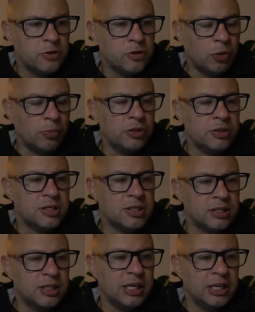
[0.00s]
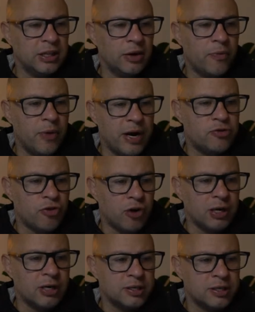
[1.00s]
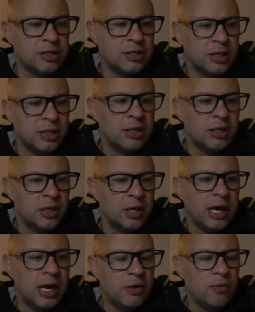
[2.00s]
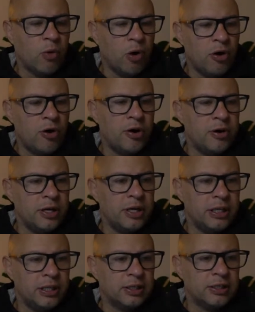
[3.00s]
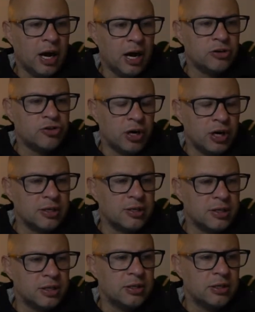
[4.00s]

Tomlinson in the red trunks and Warren in the dark trunks.